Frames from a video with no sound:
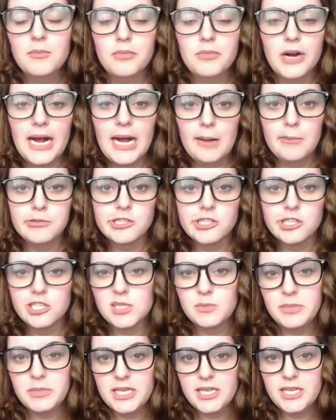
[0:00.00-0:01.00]
perhaps
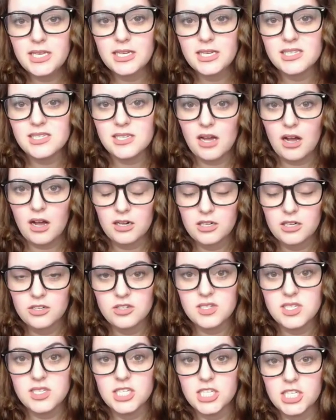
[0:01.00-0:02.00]
just being a SOC
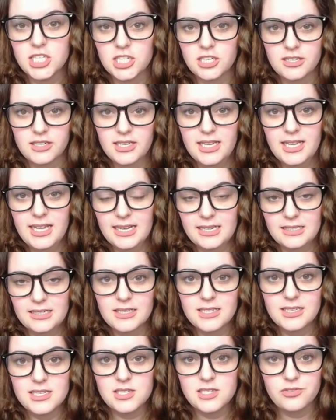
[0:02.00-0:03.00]
or security
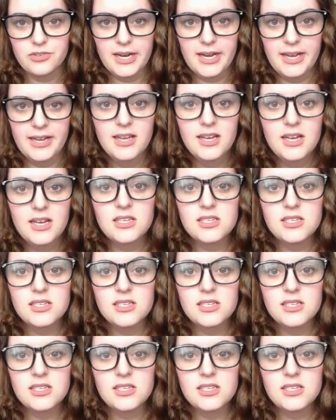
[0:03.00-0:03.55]
analyst, right?